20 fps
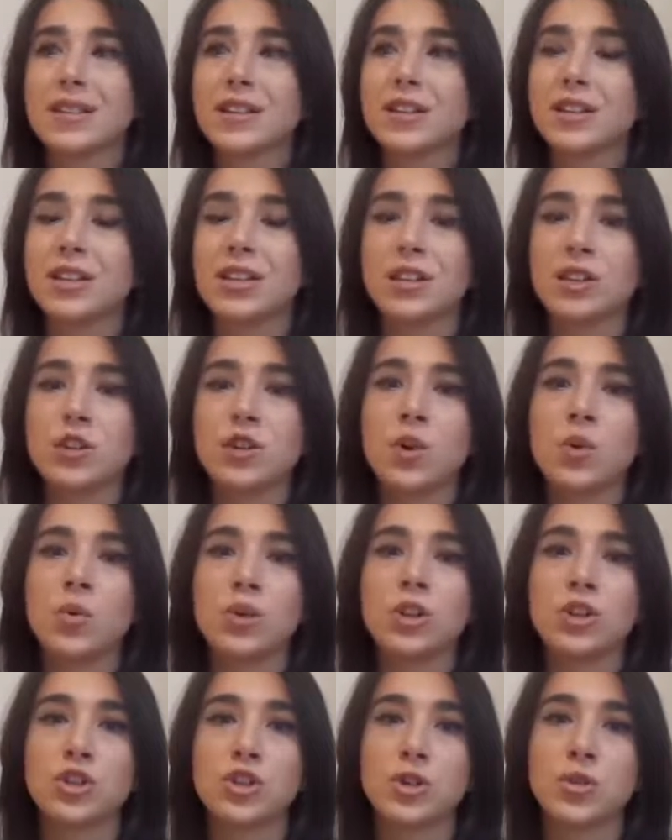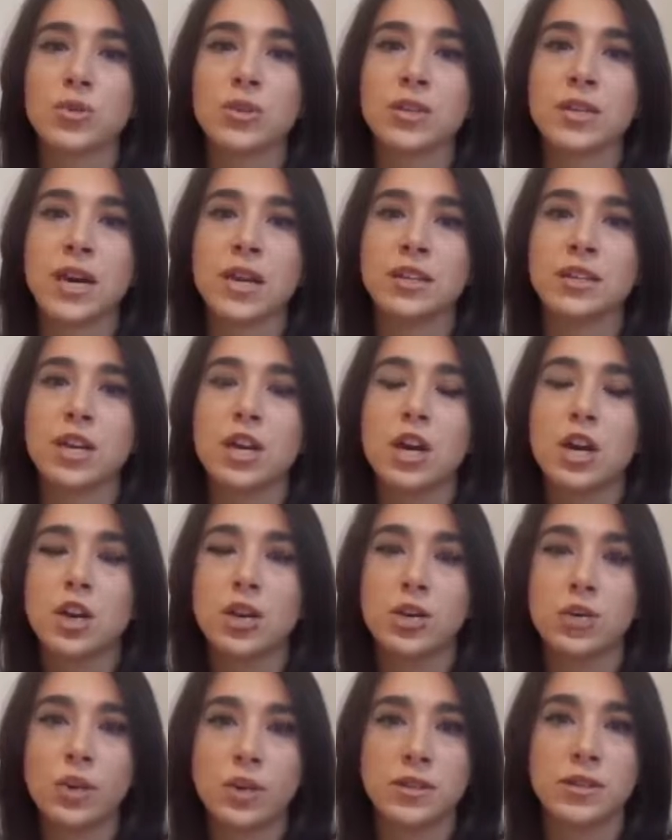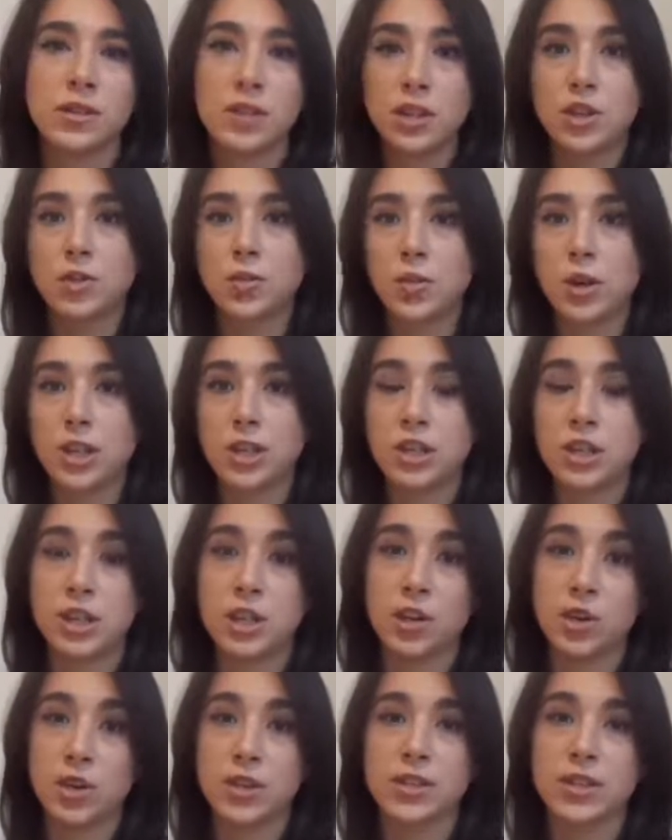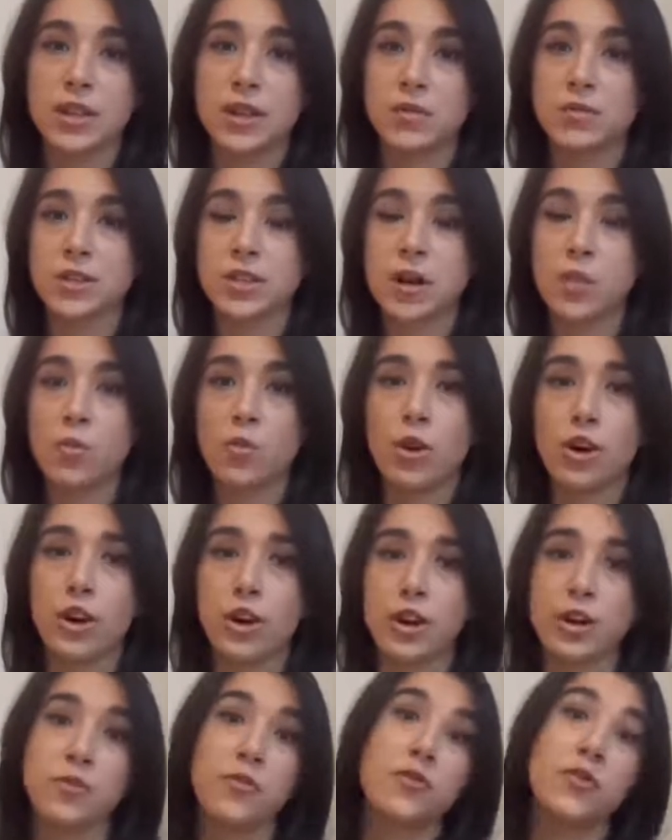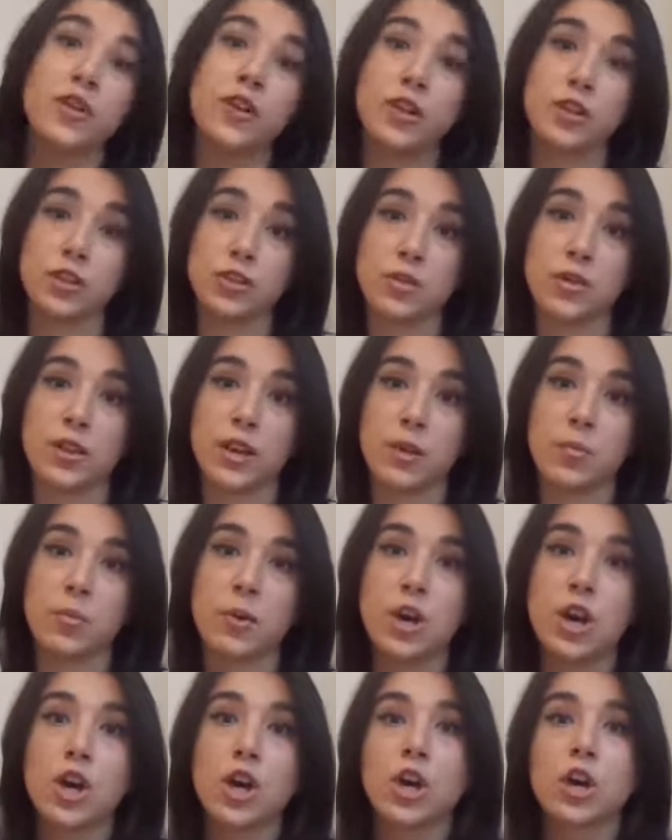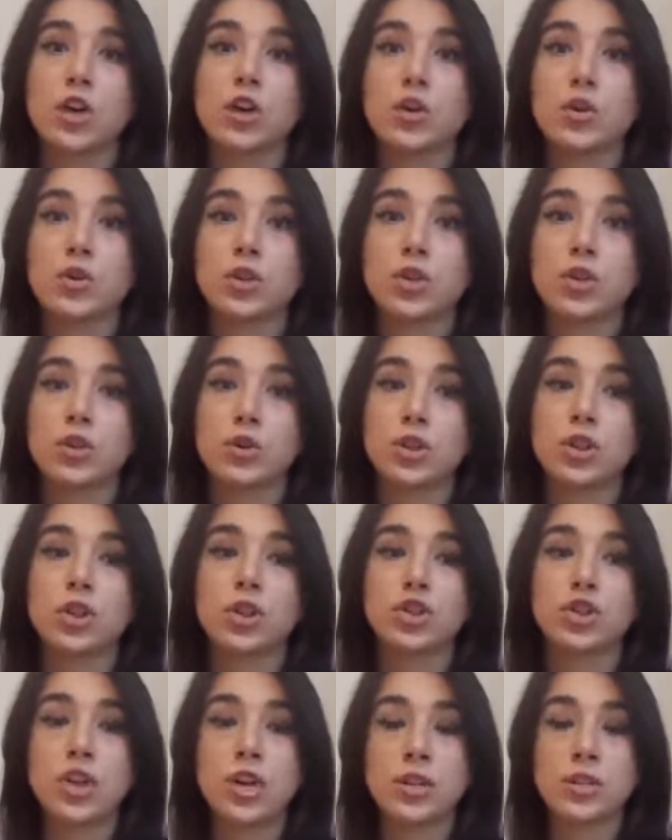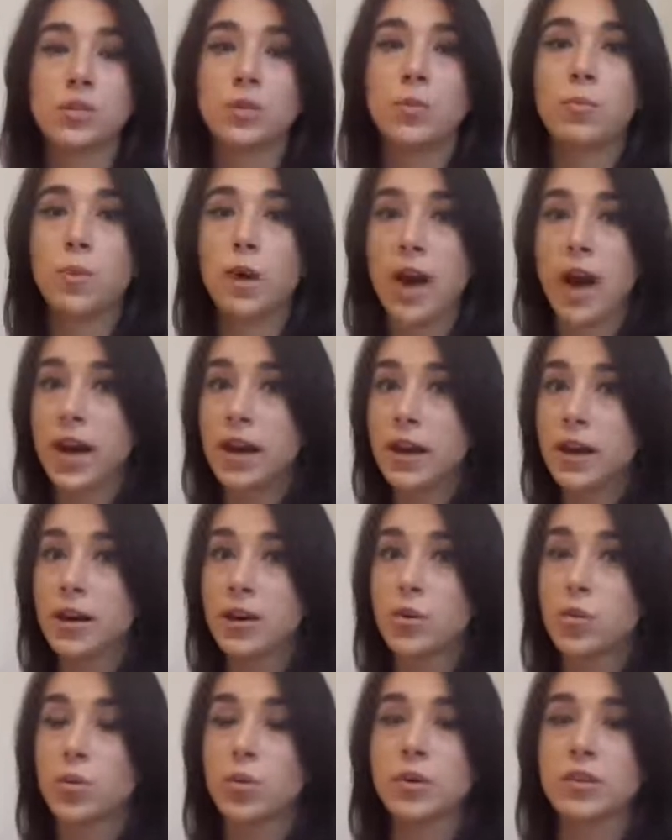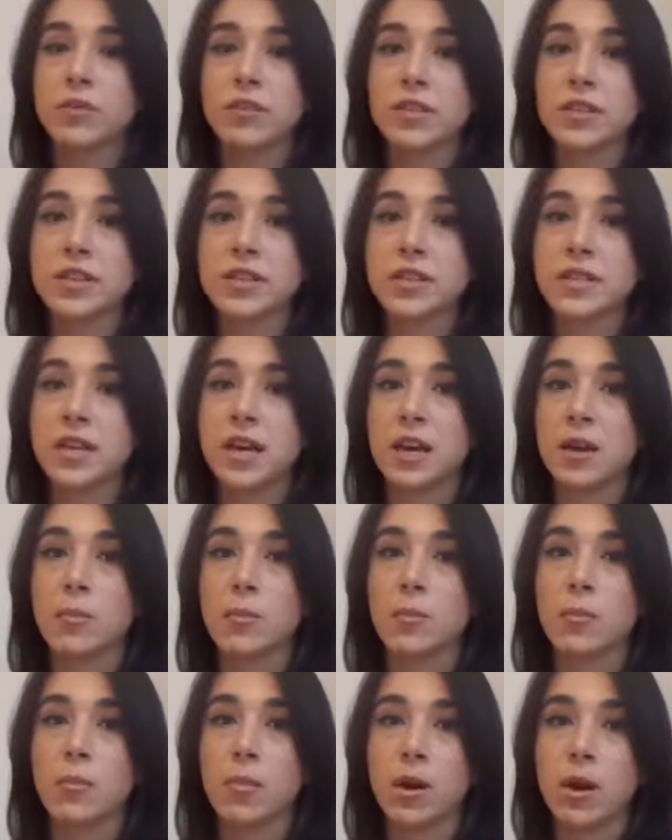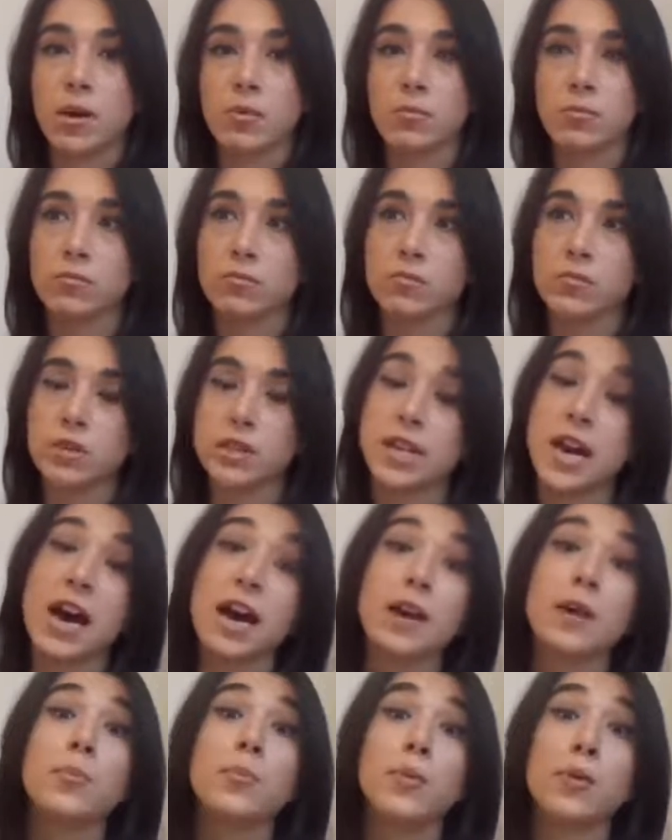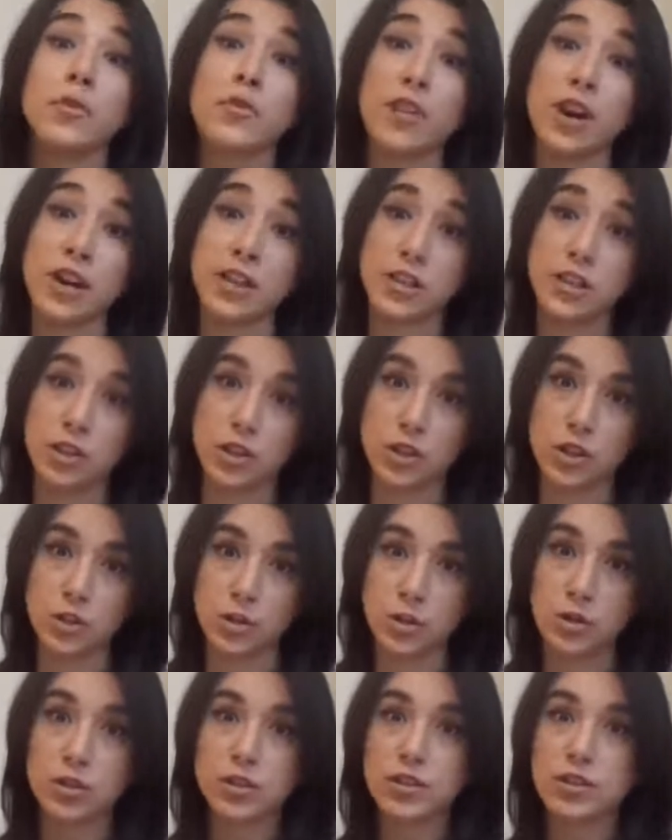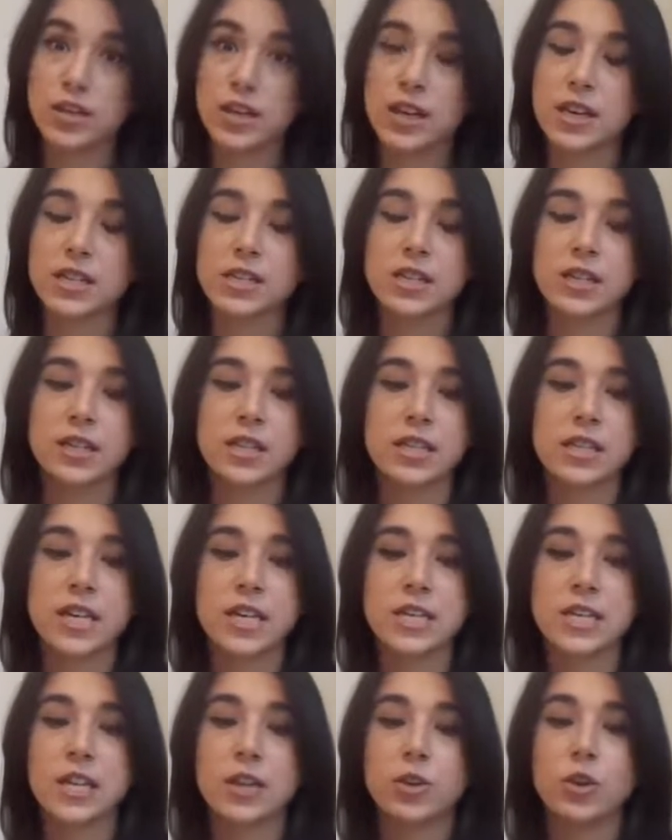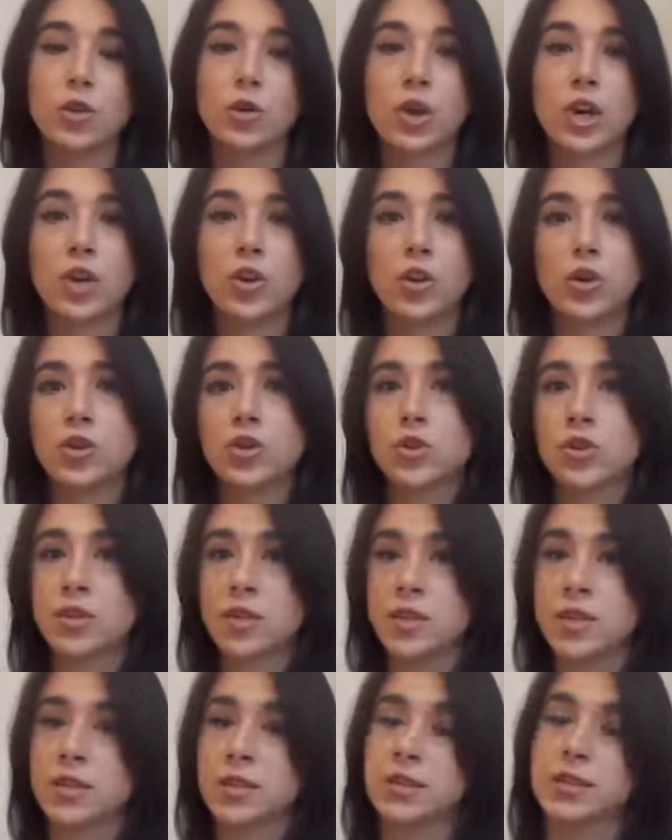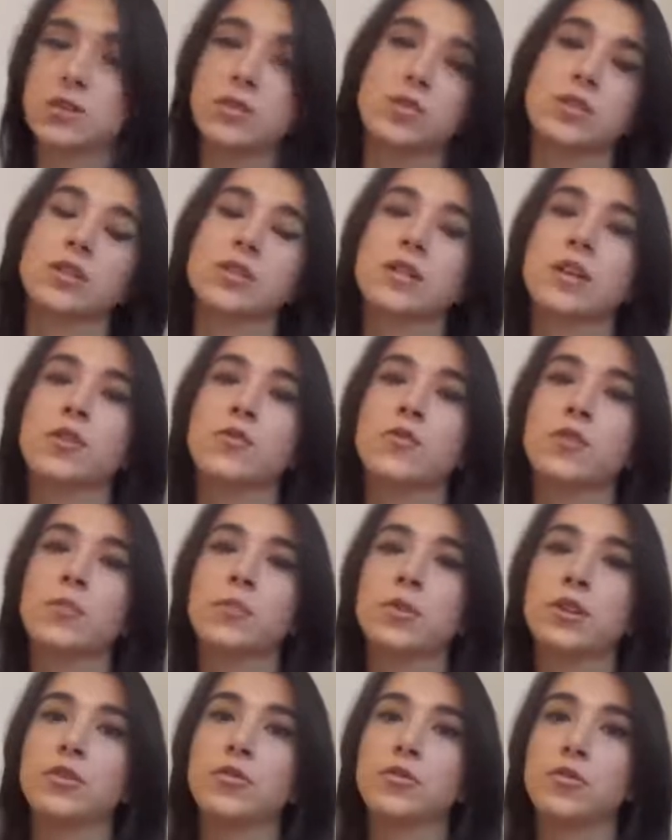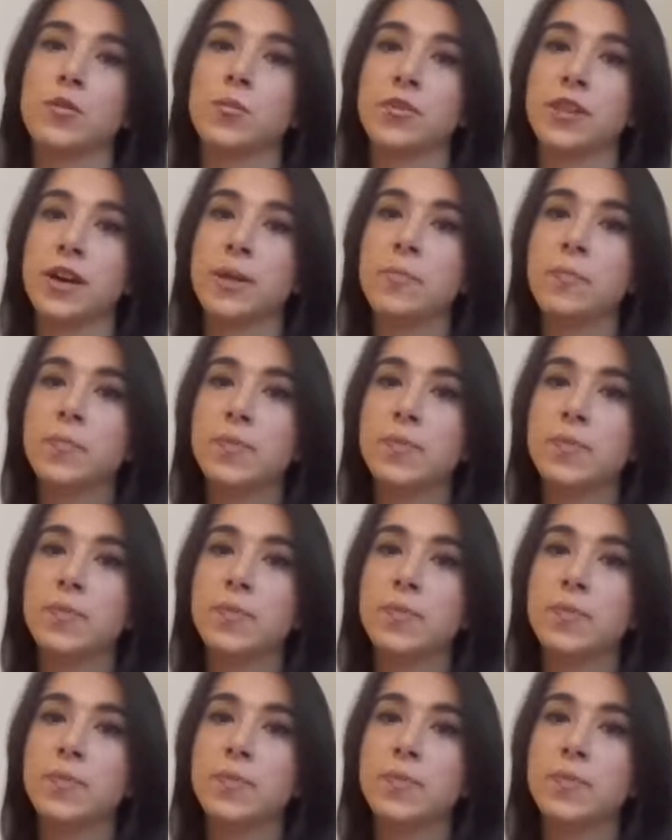It only shows that you are situating yourself somewhere inferior to them. You should just reply with the same type of attitude, yes, in the sense that you can also distance yourself a bit from them,